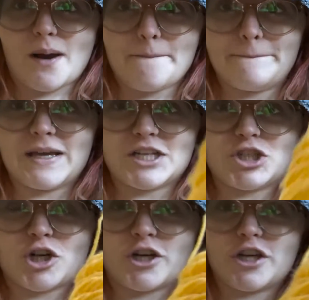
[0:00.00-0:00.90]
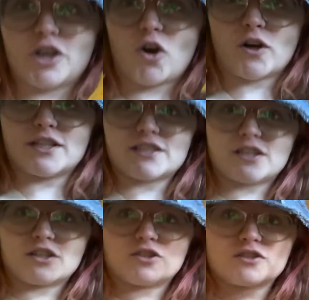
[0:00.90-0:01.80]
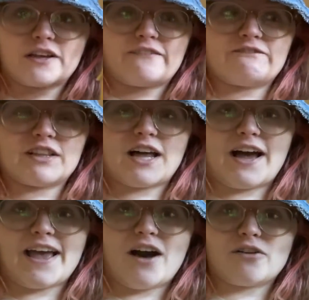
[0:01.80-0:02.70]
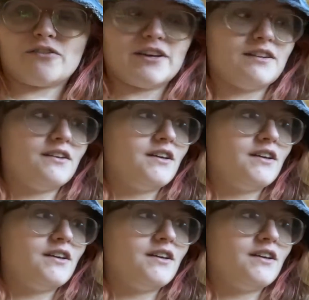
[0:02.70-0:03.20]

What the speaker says: a big chunk of yarn is gonna just like fly out of it.